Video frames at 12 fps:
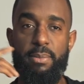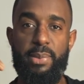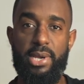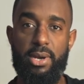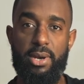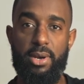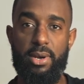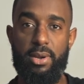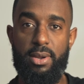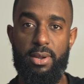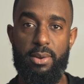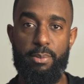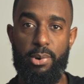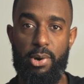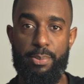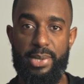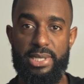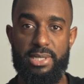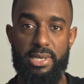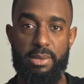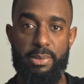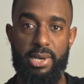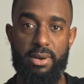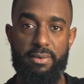a bigger purpose and a
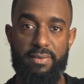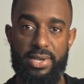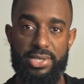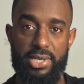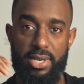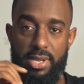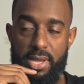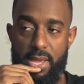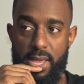bigger vision